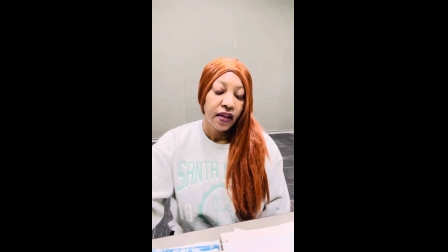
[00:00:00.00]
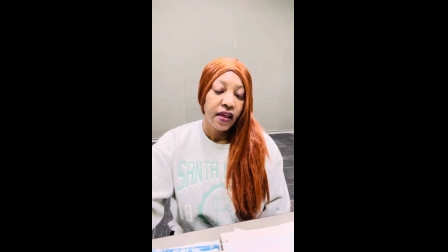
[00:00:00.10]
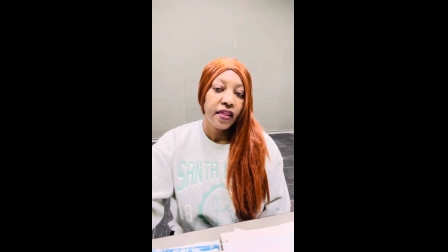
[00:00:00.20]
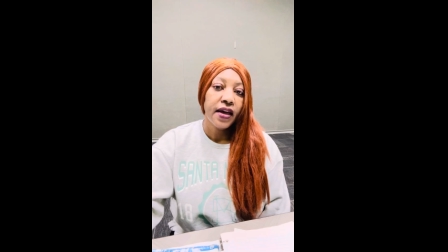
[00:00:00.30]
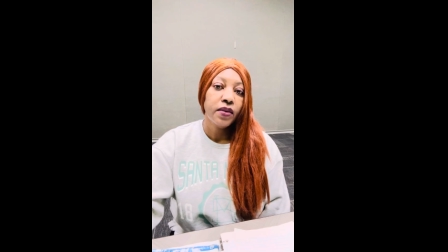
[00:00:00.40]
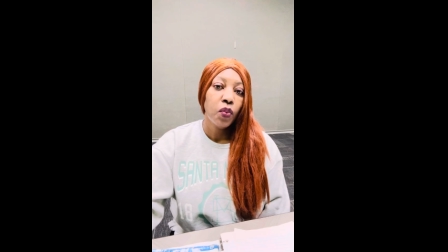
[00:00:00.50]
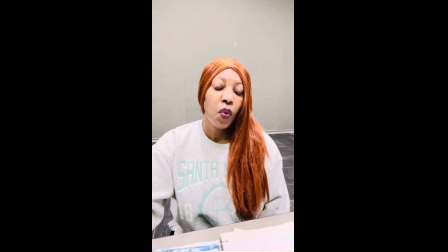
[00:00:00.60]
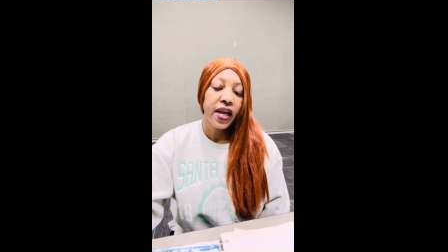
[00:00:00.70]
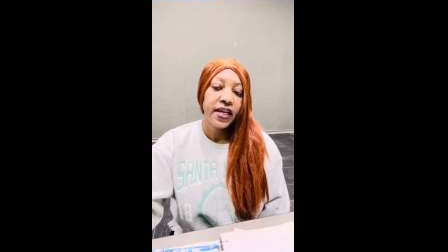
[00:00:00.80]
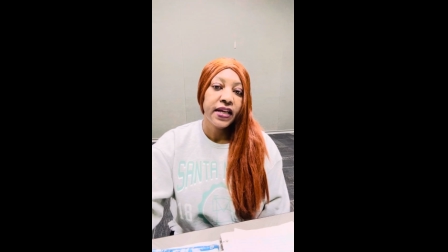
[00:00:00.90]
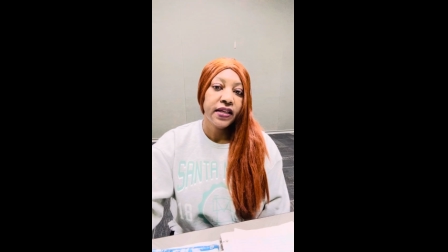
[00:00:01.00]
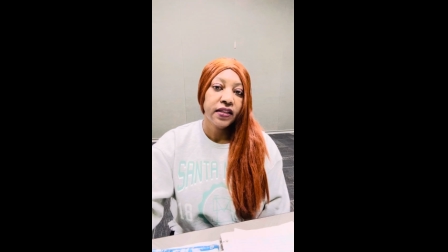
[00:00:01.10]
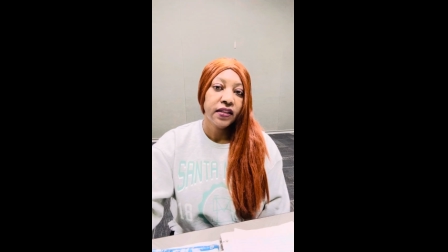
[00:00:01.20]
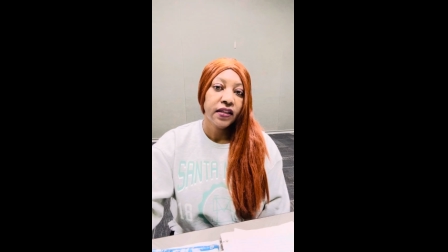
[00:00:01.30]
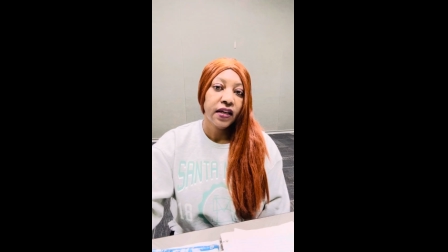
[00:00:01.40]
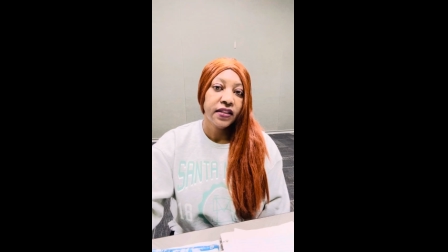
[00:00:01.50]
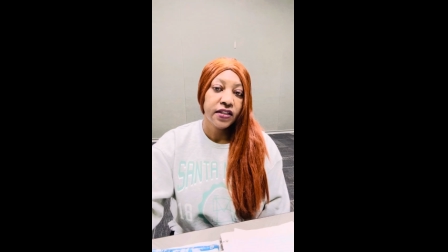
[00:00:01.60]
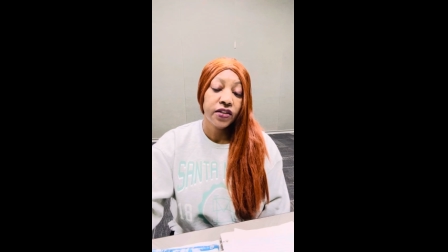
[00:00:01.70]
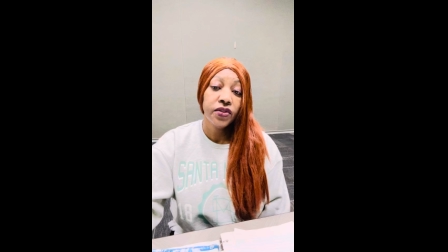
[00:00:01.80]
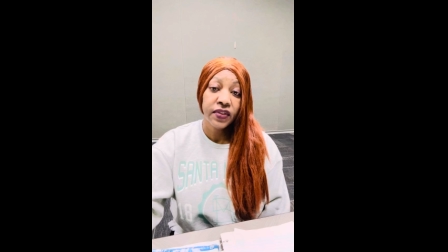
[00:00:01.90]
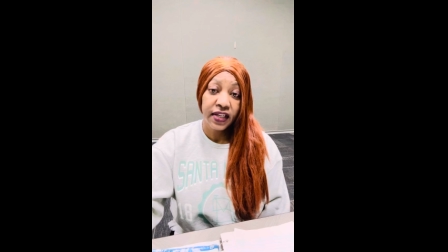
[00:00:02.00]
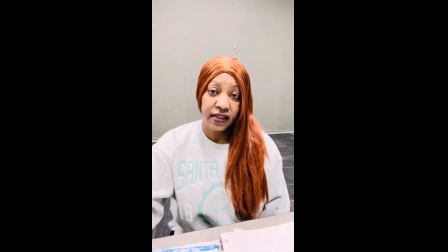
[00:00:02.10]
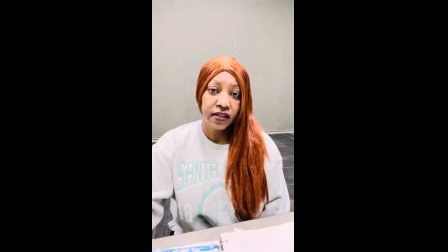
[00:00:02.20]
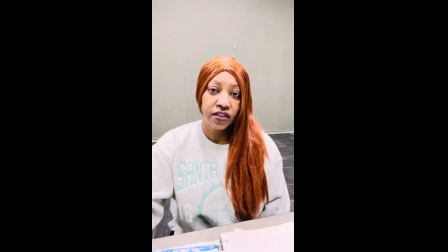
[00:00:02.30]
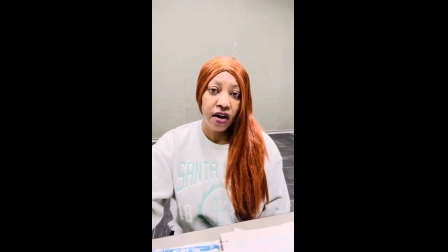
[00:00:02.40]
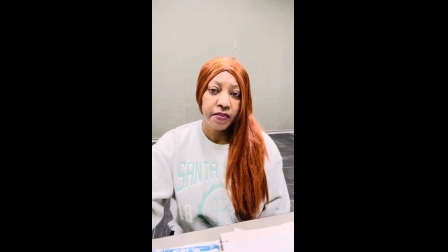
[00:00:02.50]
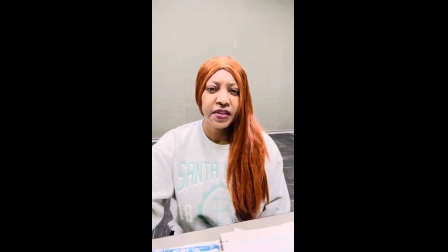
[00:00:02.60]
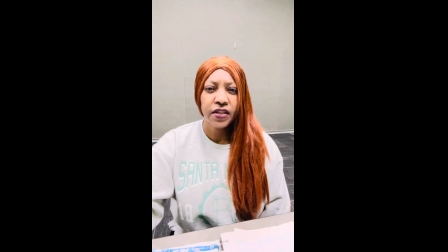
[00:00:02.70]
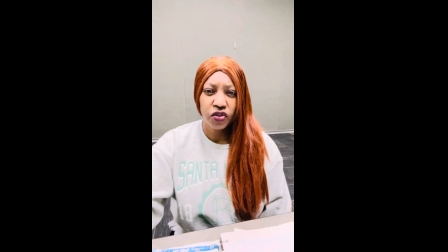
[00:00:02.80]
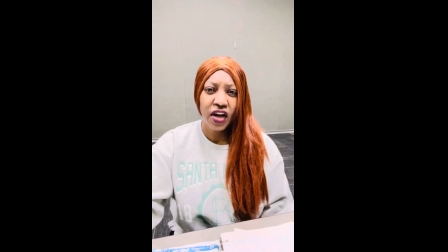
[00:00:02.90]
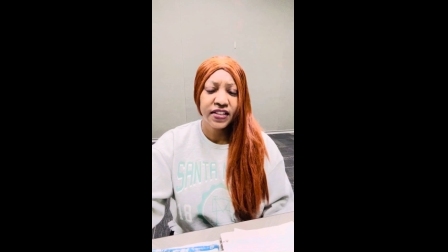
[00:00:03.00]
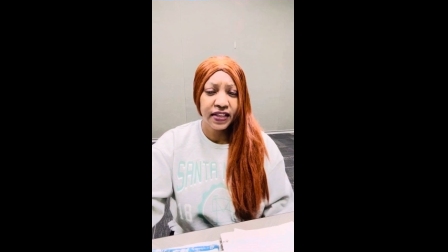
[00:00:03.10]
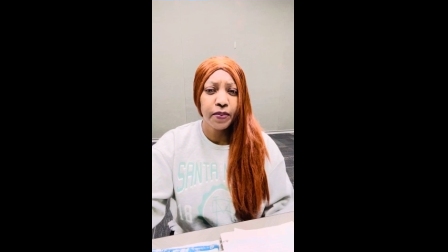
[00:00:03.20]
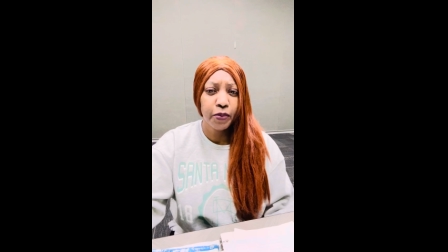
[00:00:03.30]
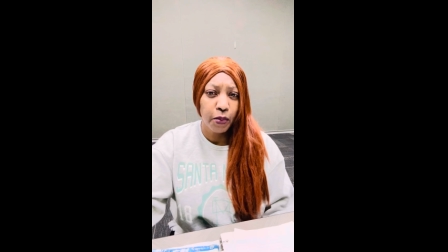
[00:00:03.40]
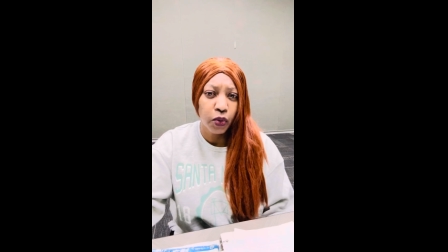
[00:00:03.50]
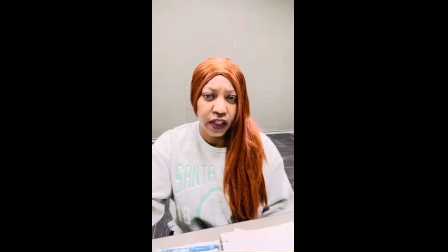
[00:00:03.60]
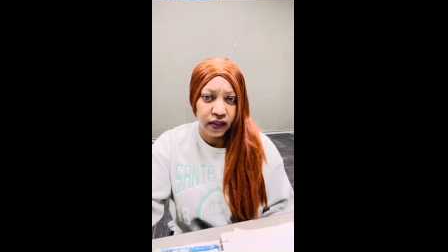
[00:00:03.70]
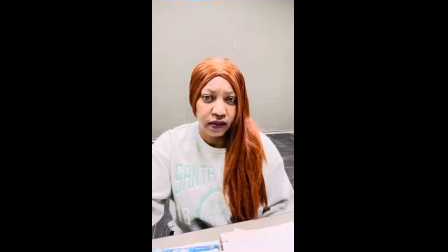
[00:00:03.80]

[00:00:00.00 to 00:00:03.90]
than waiting until you get the job and then trying to get promoted.